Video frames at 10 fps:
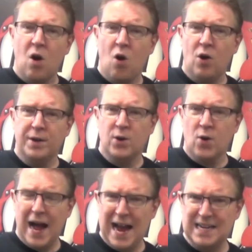on
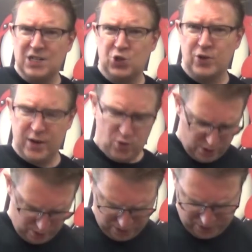your A string
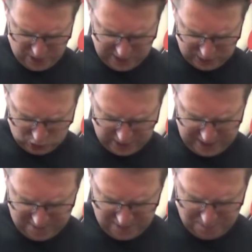or your third
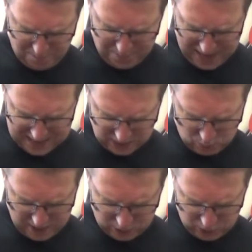string of the
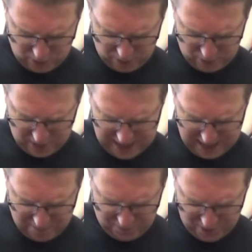bass. 1, 2, 3
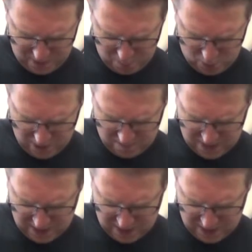up from the bottom,